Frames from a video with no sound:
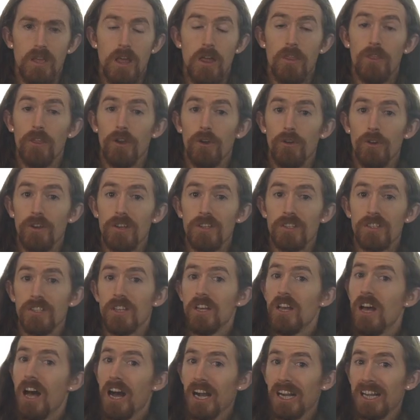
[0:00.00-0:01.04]
There is
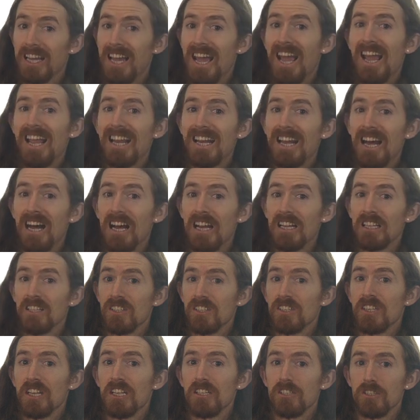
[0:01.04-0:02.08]
a canine
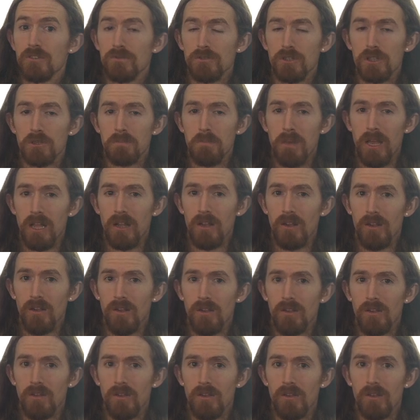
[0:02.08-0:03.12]
sense of smell,
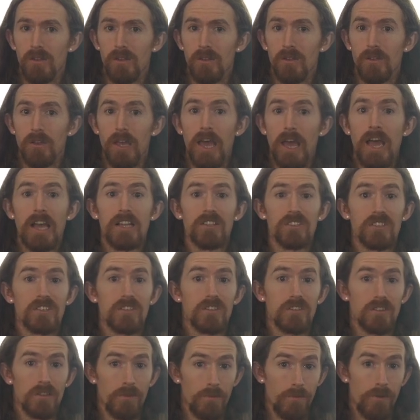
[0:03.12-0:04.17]
hence
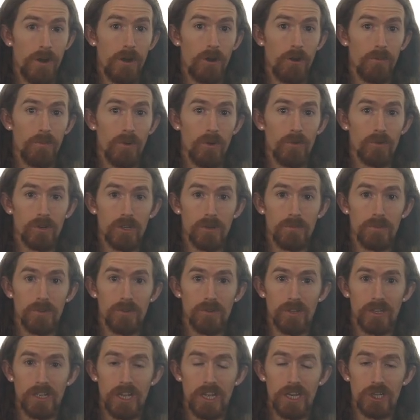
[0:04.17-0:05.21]
the pheromone
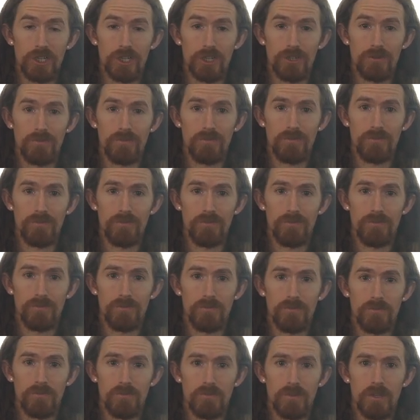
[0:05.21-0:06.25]
communication.
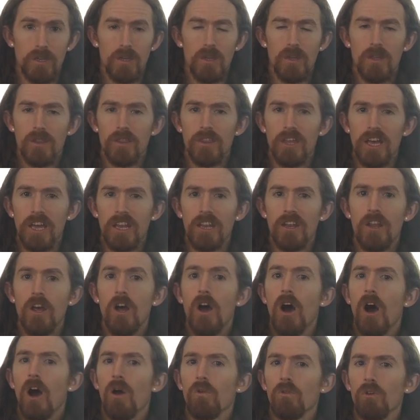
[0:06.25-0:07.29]
Then
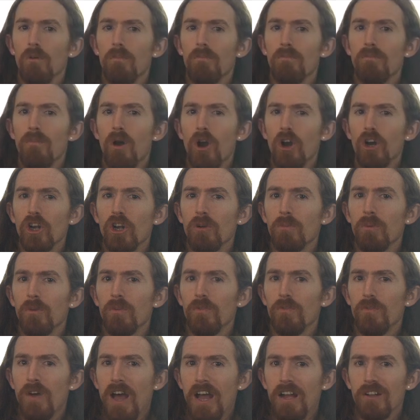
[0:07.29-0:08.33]
a remarkable
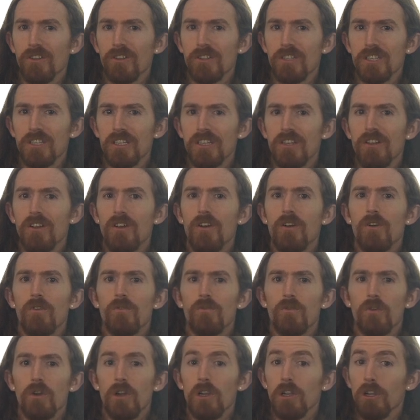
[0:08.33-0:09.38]
faculty
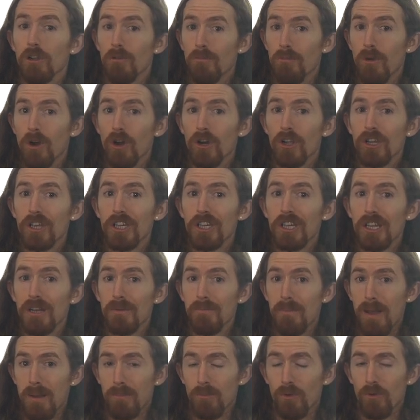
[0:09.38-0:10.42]
for Lamarckian
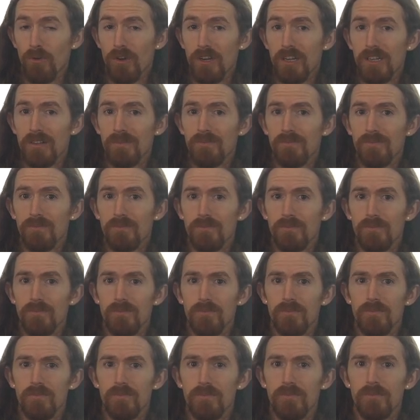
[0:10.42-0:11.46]
memory.
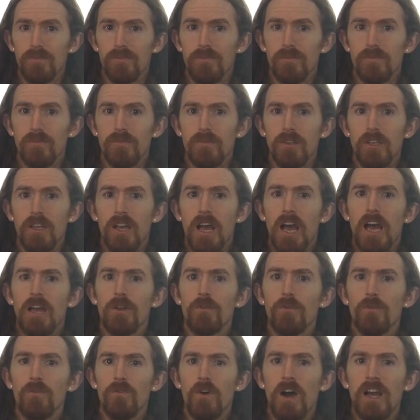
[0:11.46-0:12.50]
And
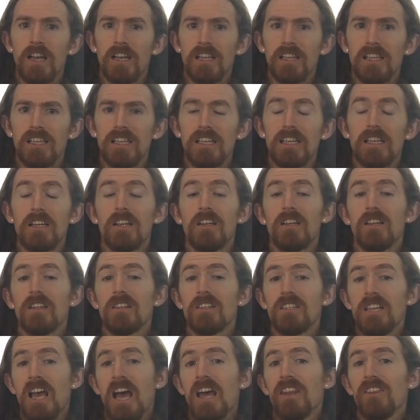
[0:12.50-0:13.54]
finally,
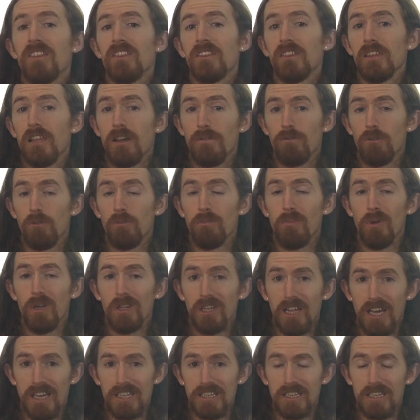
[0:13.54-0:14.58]
10th level
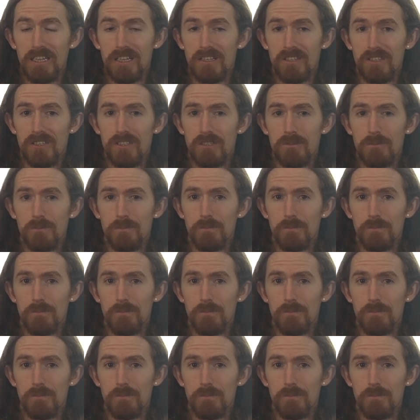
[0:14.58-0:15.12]
politeness.